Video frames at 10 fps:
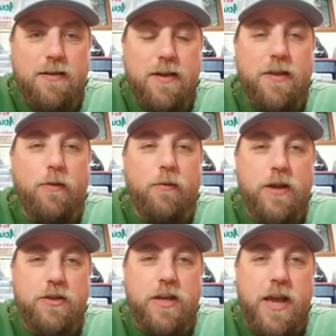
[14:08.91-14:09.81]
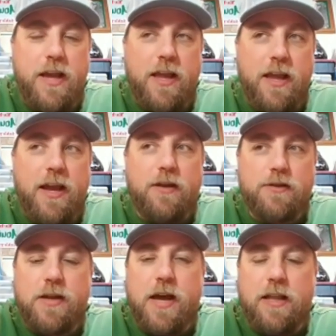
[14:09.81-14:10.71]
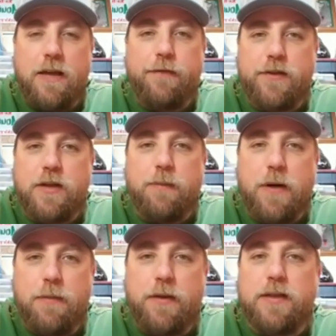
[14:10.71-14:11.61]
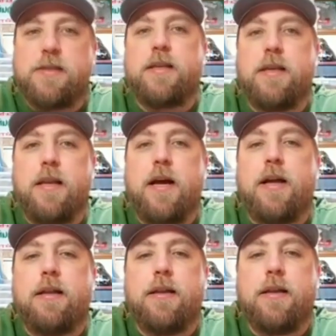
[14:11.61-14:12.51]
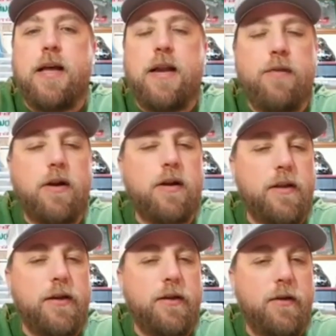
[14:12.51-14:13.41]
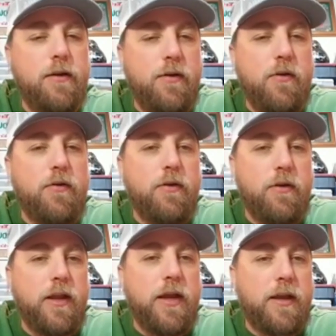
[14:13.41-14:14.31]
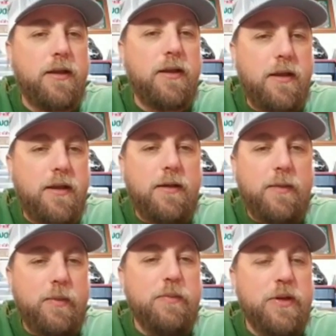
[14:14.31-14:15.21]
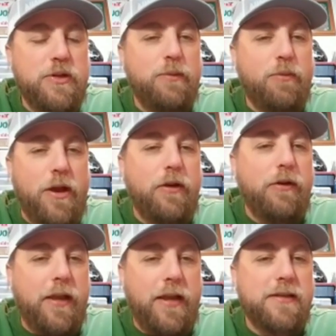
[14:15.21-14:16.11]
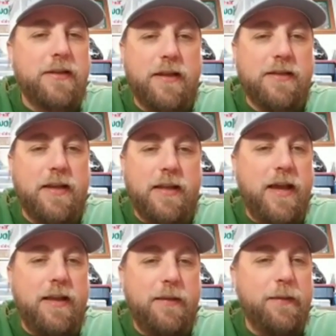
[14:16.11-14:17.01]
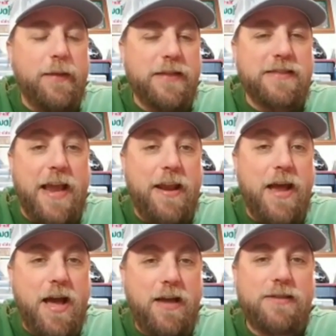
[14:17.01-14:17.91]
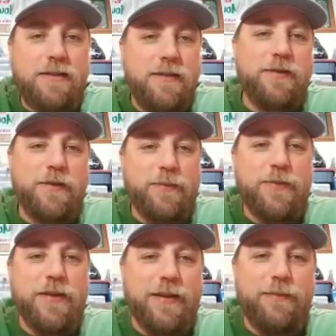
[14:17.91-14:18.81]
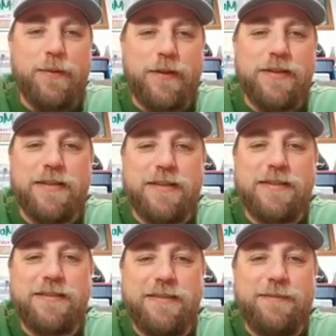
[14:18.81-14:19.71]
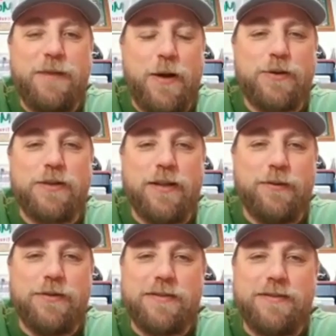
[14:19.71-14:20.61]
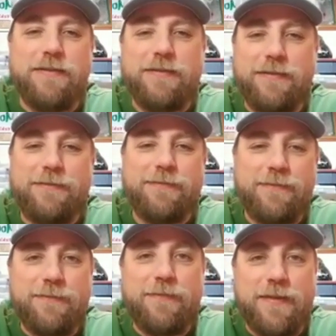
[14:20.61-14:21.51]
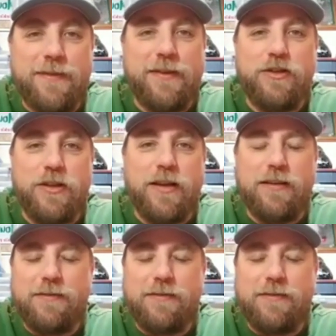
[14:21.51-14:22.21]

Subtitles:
And the red shad, and I also caught a lot of fish on pumpkin seed on a lot of our clear northern, like Bemidji, Brainerd lakes and things like that. And then like sand docks, the pumpkin seed power slug was legit.